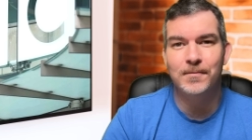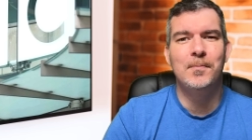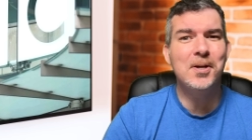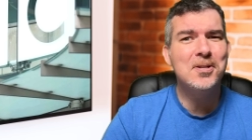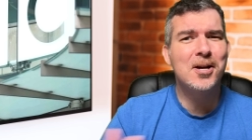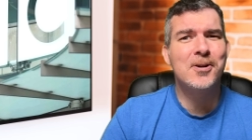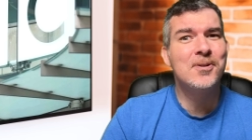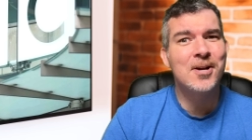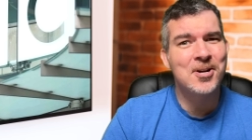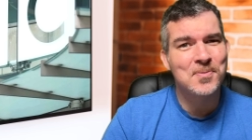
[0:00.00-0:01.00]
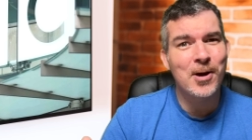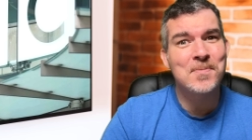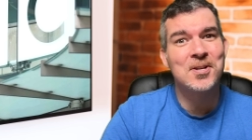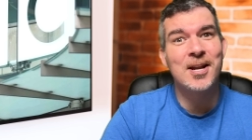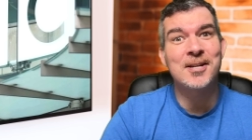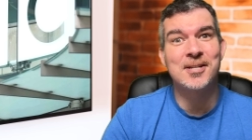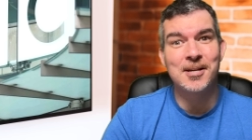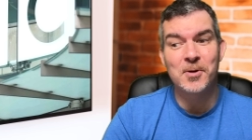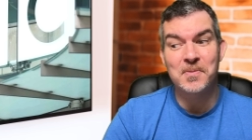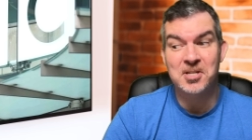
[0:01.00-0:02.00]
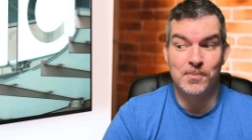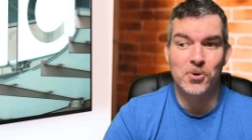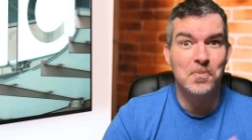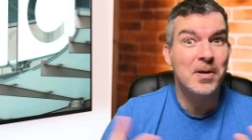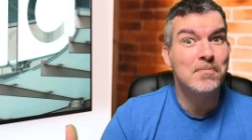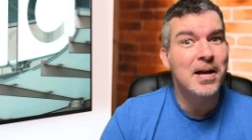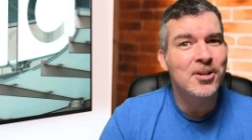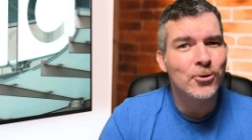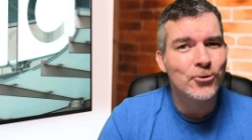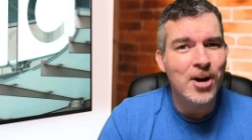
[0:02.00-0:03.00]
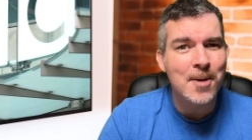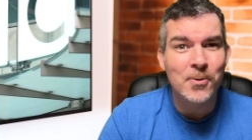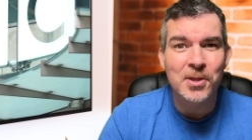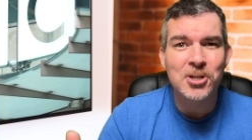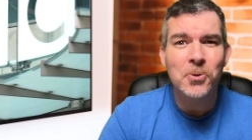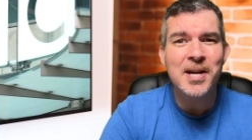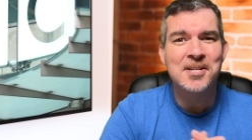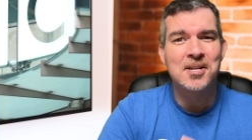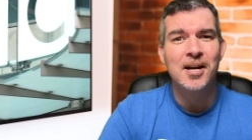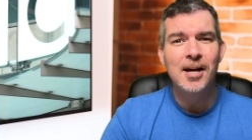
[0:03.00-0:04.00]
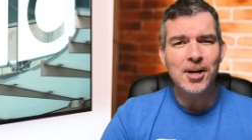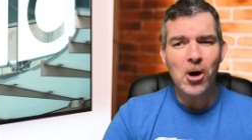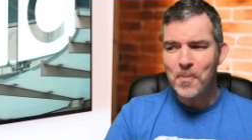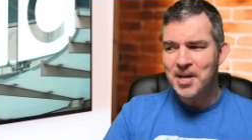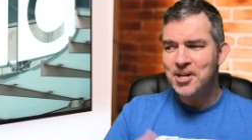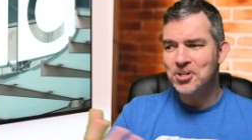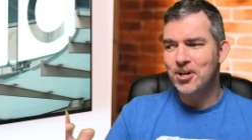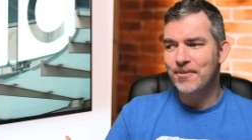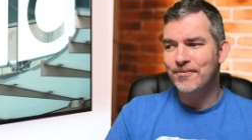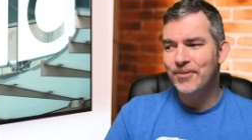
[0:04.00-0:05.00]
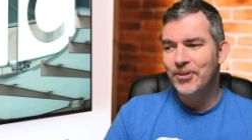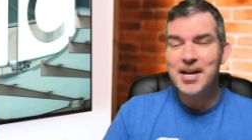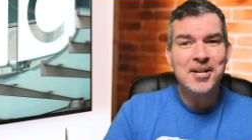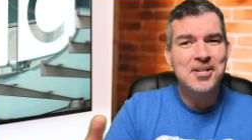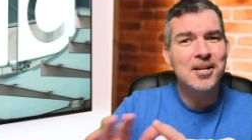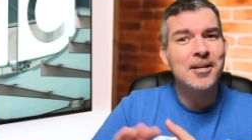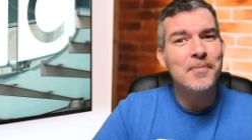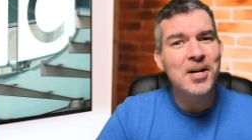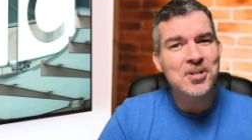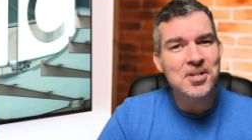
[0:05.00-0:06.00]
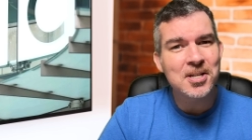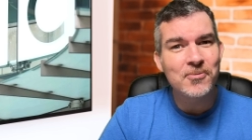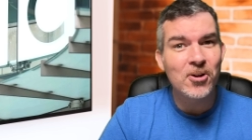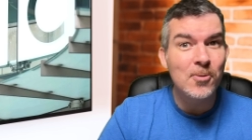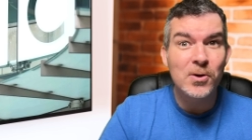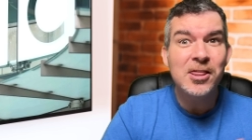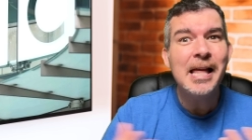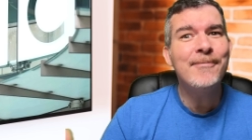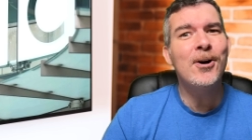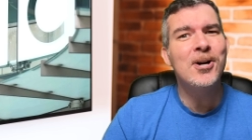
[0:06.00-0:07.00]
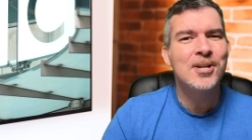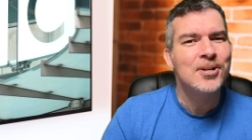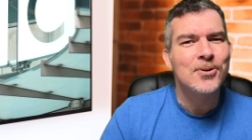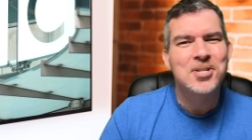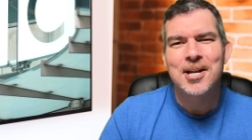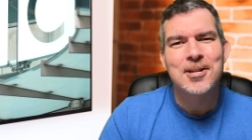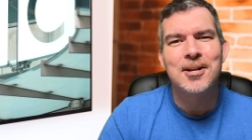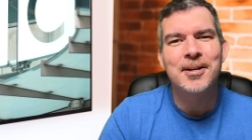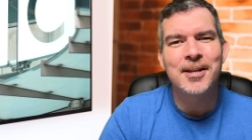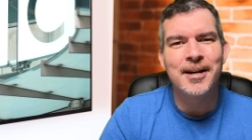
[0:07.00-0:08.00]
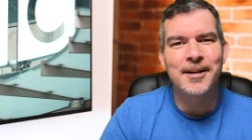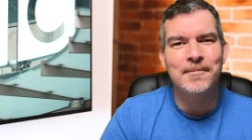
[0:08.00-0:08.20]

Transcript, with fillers: But you know, who knows? Perhaps the next thing might be some sort of big medical drama with a twist. A combination of the accident and emergency room with Love Island or something like that.